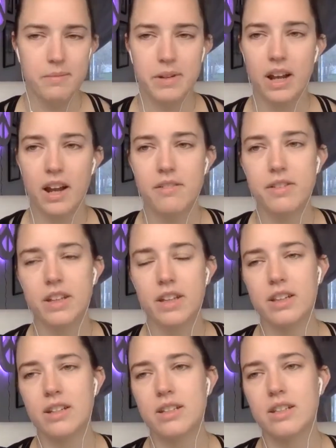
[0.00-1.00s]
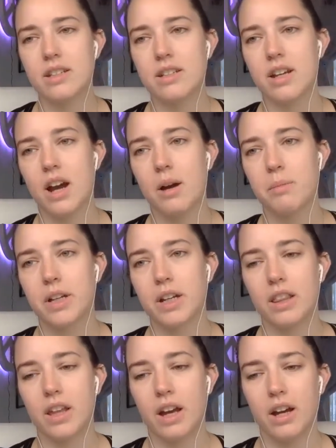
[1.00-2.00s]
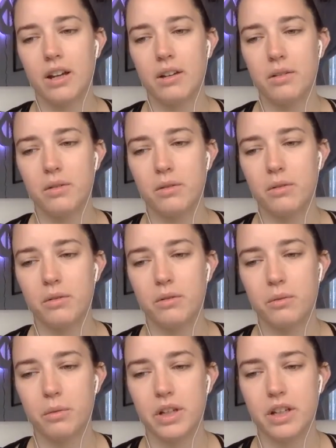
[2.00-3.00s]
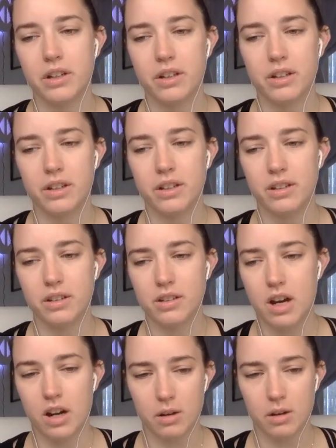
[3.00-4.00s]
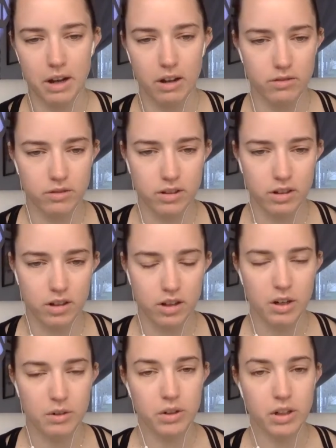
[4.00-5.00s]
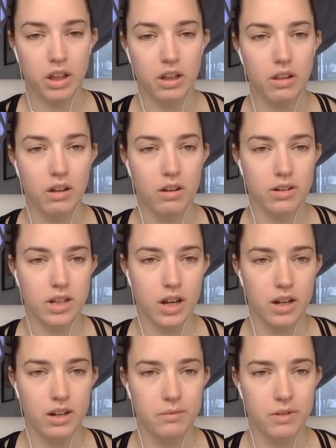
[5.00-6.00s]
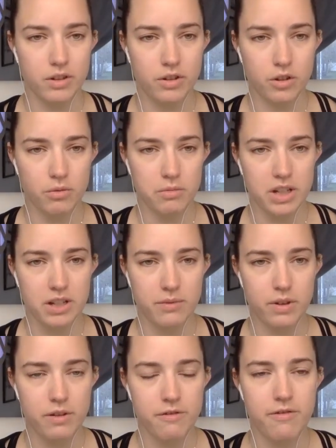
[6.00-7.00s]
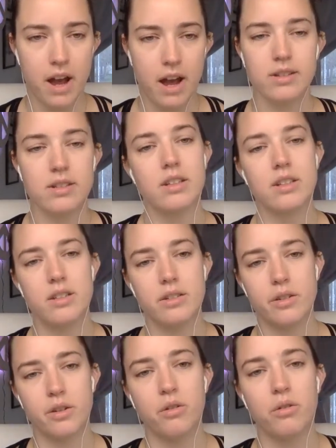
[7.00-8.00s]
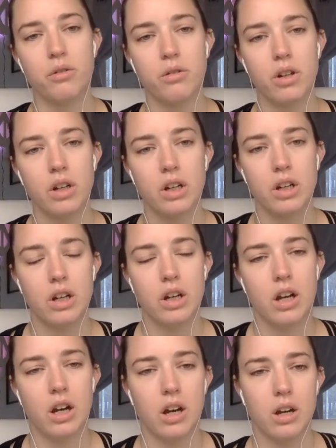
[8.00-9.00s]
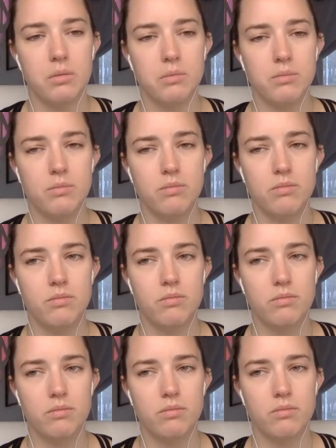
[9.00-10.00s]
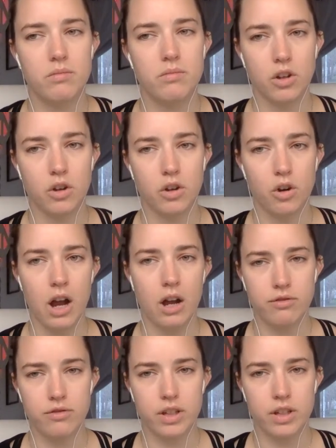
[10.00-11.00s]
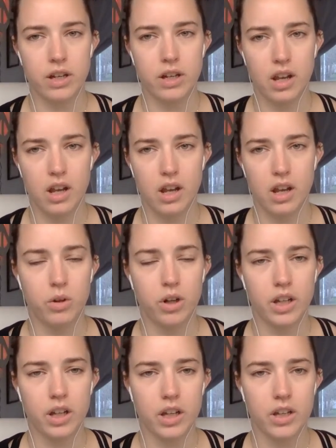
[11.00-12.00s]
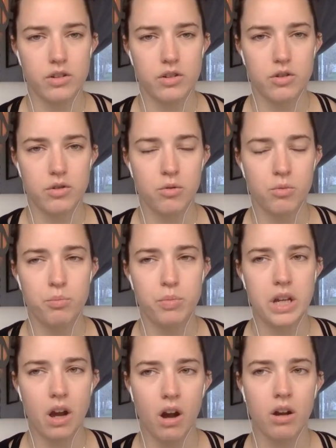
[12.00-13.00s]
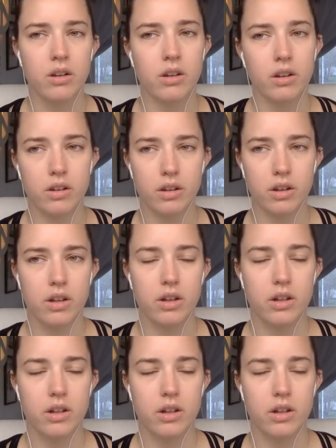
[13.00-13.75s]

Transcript: I mean, I feel like this is a topic that we could talk about for a really long time. There's so many different facets to the craft and what it can do beyond